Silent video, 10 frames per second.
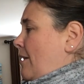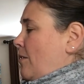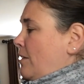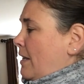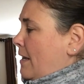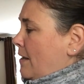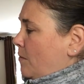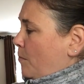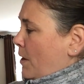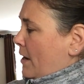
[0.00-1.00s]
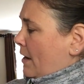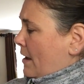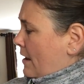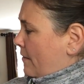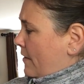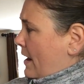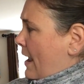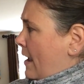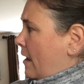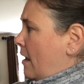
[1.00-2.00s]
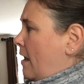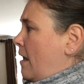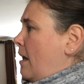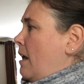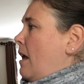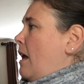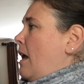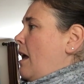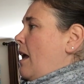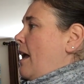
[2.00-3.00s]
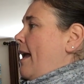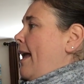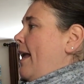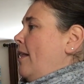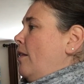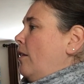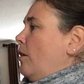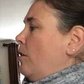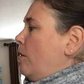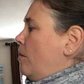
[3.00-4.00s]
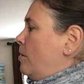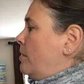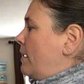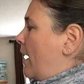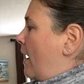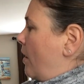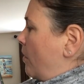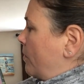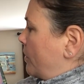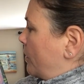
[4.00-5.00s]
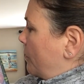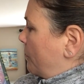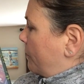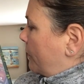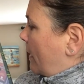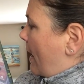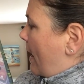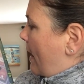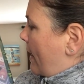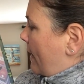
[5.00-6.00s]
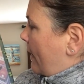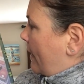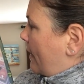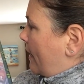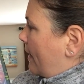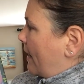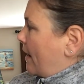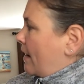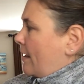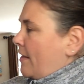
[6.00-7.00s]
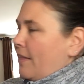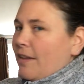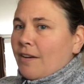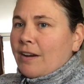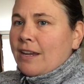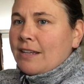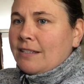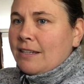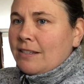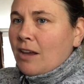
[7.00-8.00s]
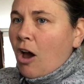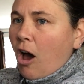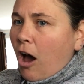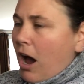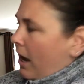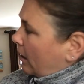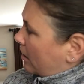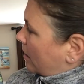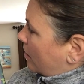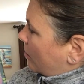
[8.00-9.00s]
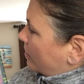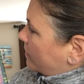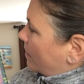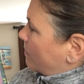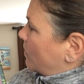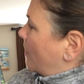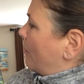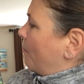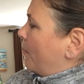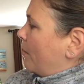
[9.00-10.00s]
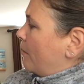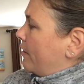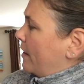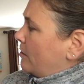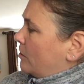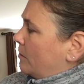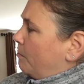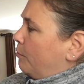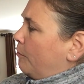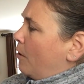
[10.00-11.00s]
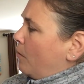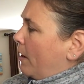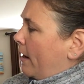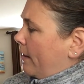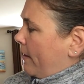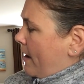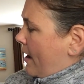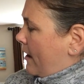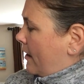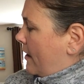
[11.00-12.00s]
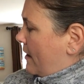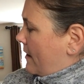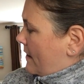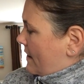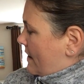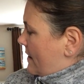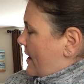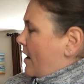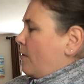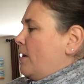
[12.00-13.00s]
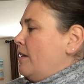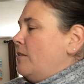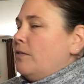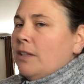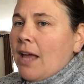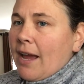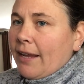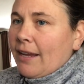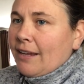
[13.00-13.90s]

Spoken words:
Looks like he's breaking out of an egg. And learned how to fly. There he is. He's a hawk. Some sort of bird that just broke out of the egg. And now he's flying.